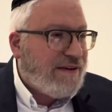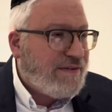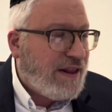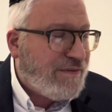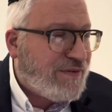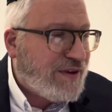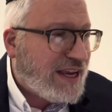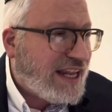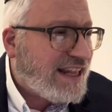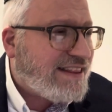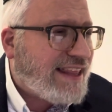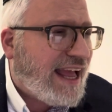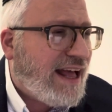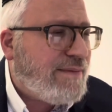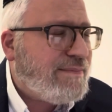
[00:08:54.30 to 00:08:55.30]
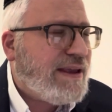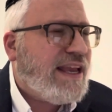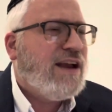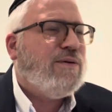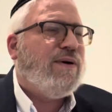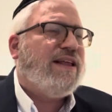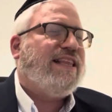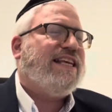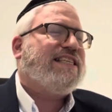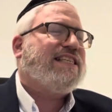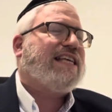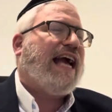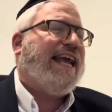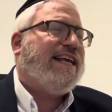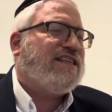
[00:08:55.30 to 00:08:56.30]
if you're going to tell me, well, this
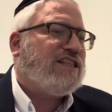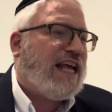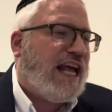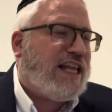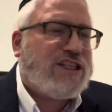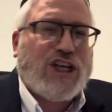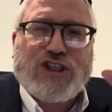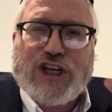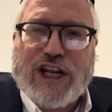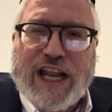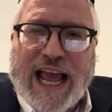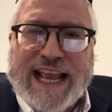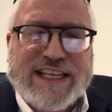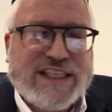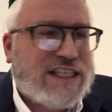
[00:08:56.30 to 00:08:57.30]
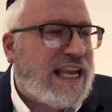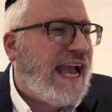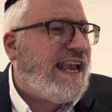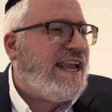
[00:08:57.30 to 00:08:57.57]
guy is not such a nice guy,